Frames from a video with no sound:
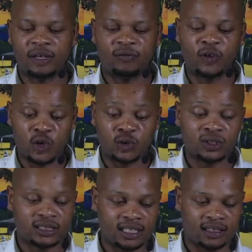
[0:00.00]
for you
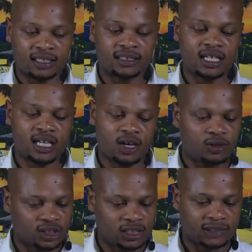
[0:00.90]
to see that he
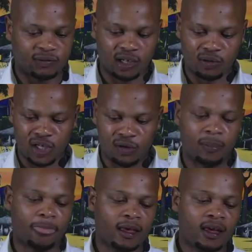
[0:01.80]
or she is following you.
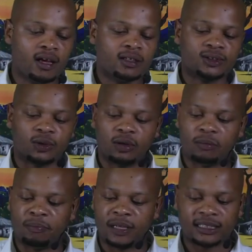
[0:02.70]
So
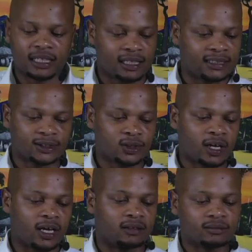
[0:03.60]
basically that is
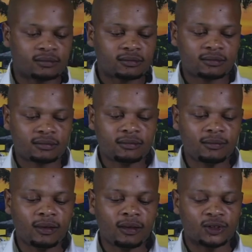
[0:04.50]
stalking.
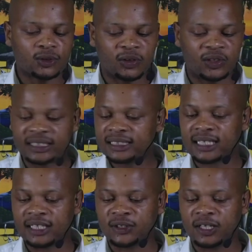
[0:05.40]
So this is
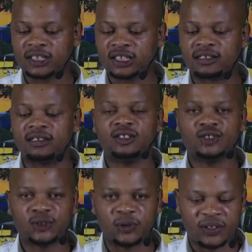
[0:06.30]
the introduction
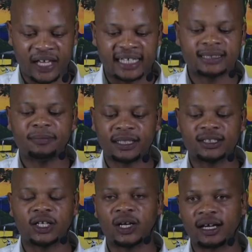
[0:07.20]
to that
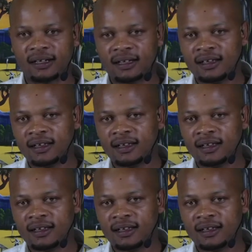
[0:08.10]
particular